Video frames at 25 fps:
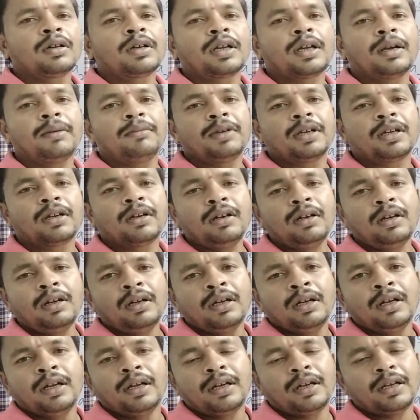chemical
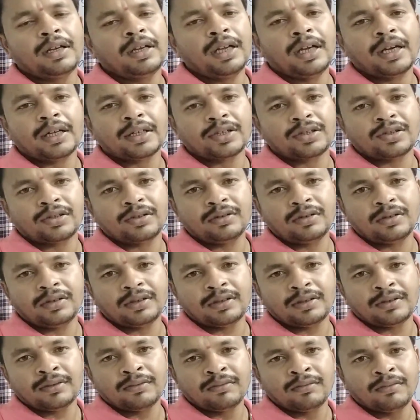
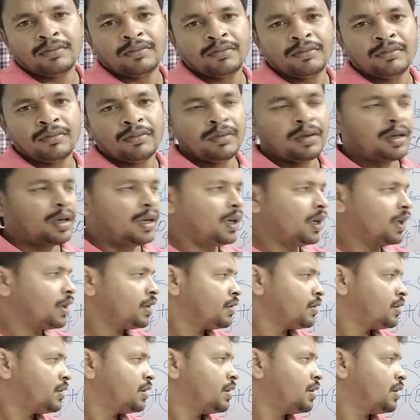reactions
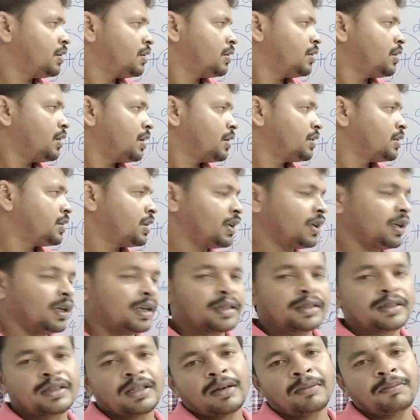and the
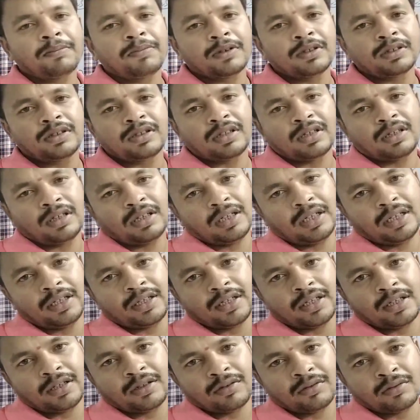examples
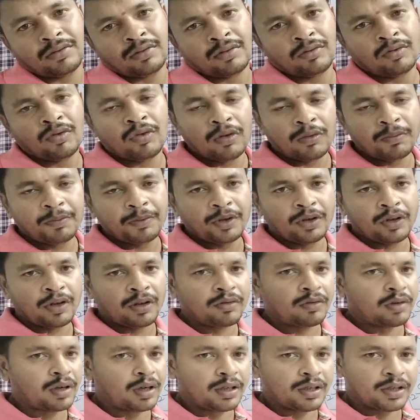related to. Hope you
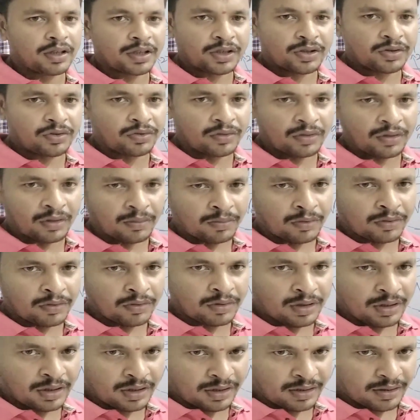have understood
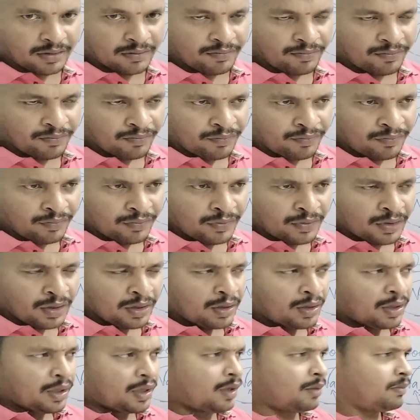about this.
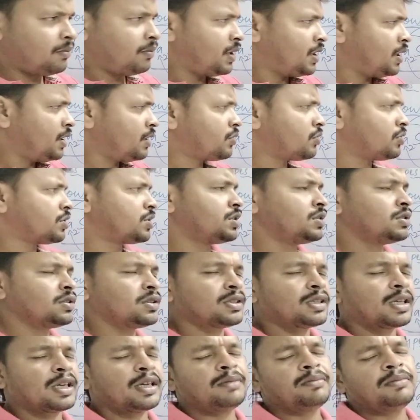And many
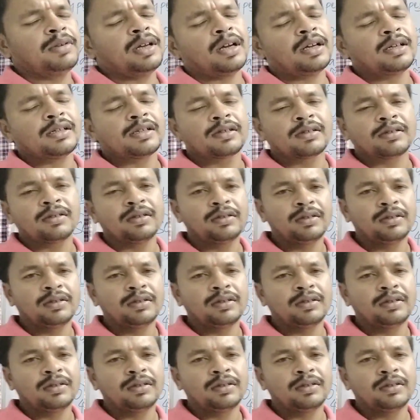questions can be asked